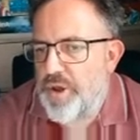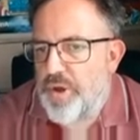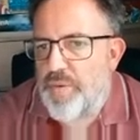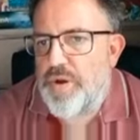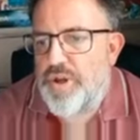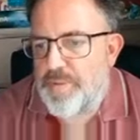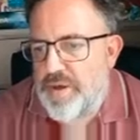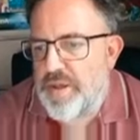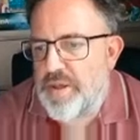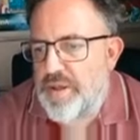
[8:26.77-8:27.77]
which
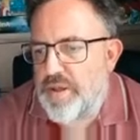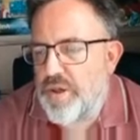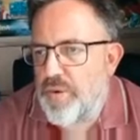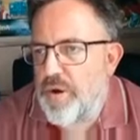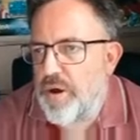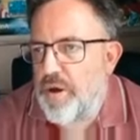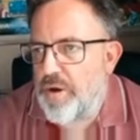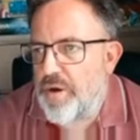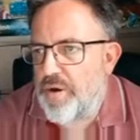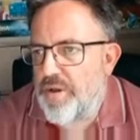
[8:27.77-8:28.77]
means you are
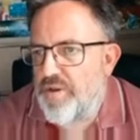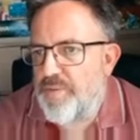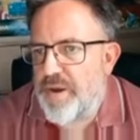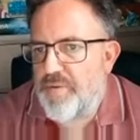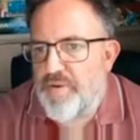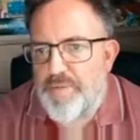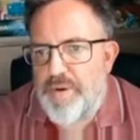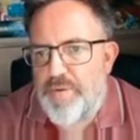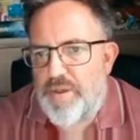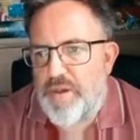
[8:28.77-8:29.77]
going to be able to
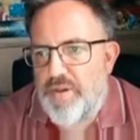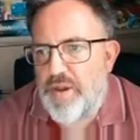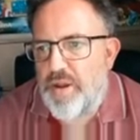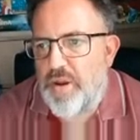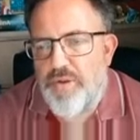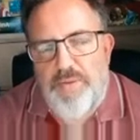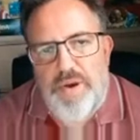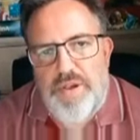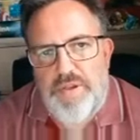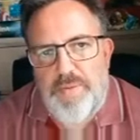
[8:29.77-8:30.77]
build these in a lot of
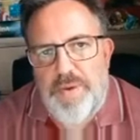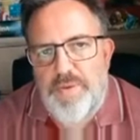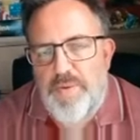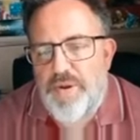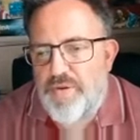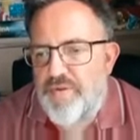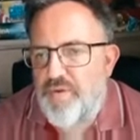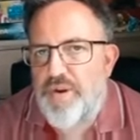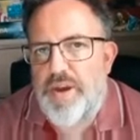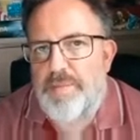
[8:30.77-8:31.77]
ways. It makes me wonder if
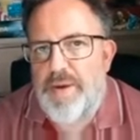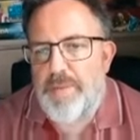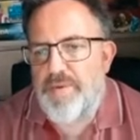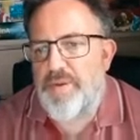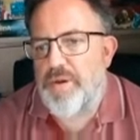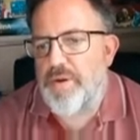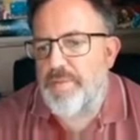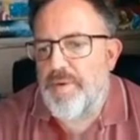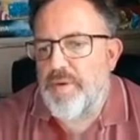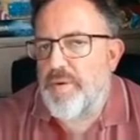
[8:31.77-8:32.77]
you'll get maps that you can
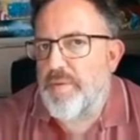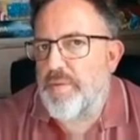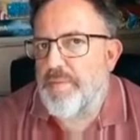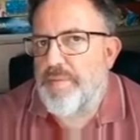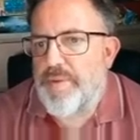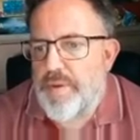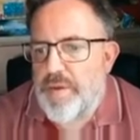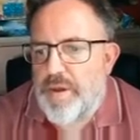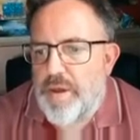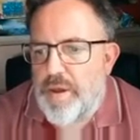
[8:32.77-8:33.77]
build,
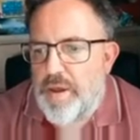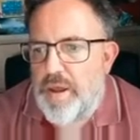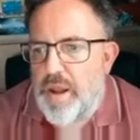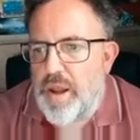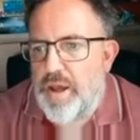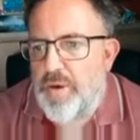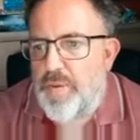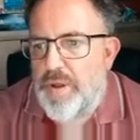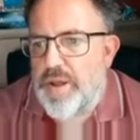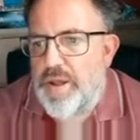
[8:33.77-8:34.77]
like
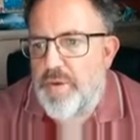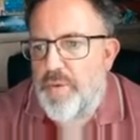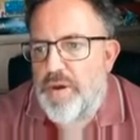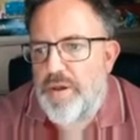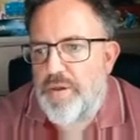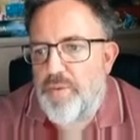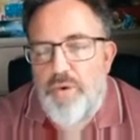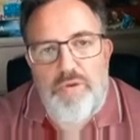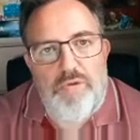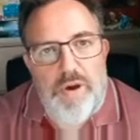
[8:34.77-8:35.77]
we did with
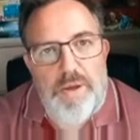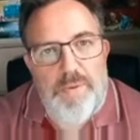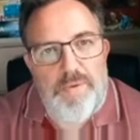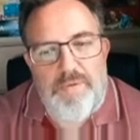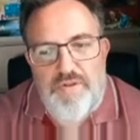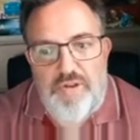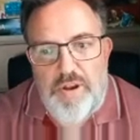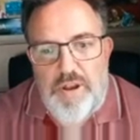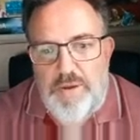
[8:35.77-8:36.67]
Warcry originally.